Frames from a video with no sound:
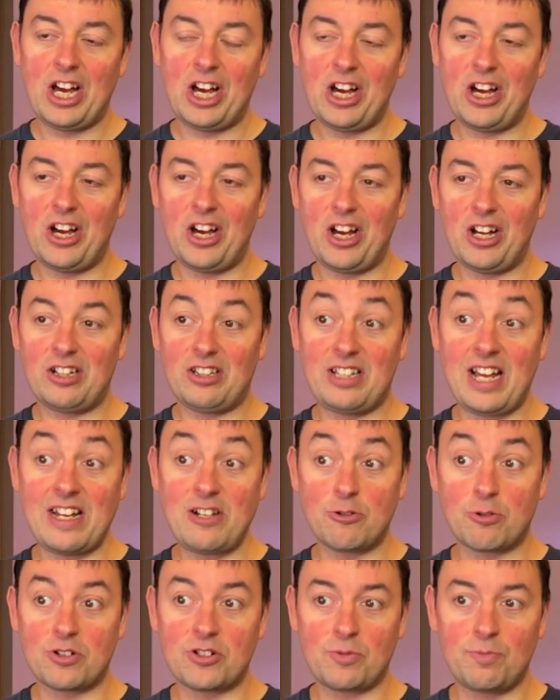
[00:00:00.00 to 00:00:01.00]

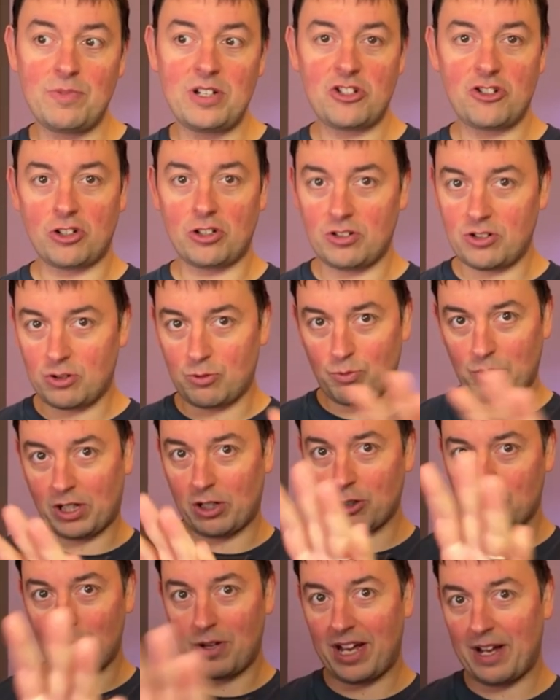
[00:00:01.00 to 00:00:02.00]
dangerous missions,
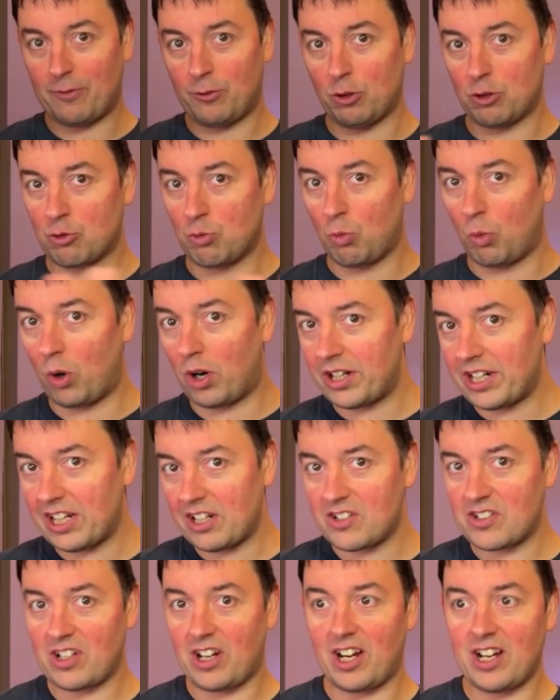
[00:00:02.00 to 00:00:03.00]
because we have those
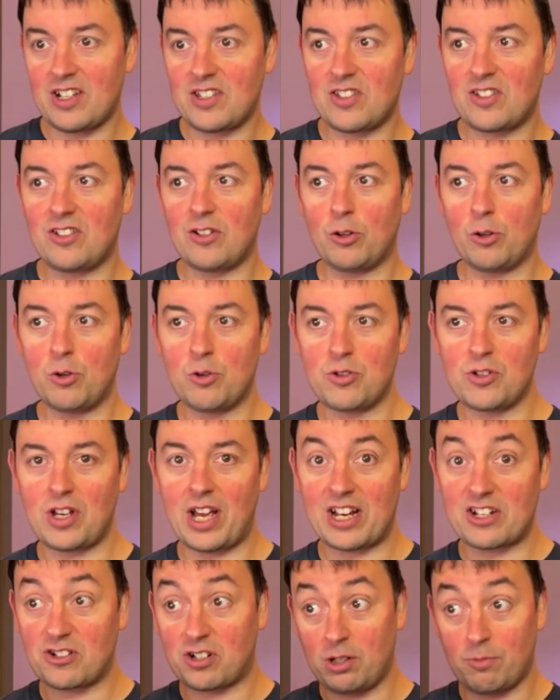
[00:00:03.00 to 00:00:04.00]
warning signs, those
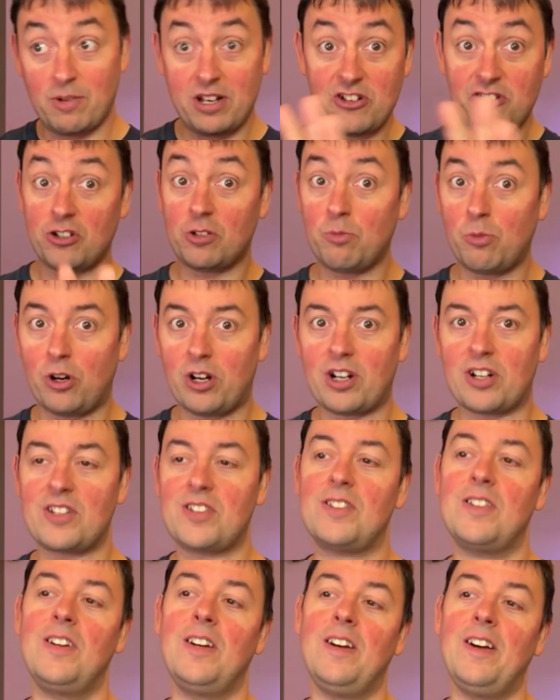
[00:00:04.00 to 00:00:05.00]
exclamation marks,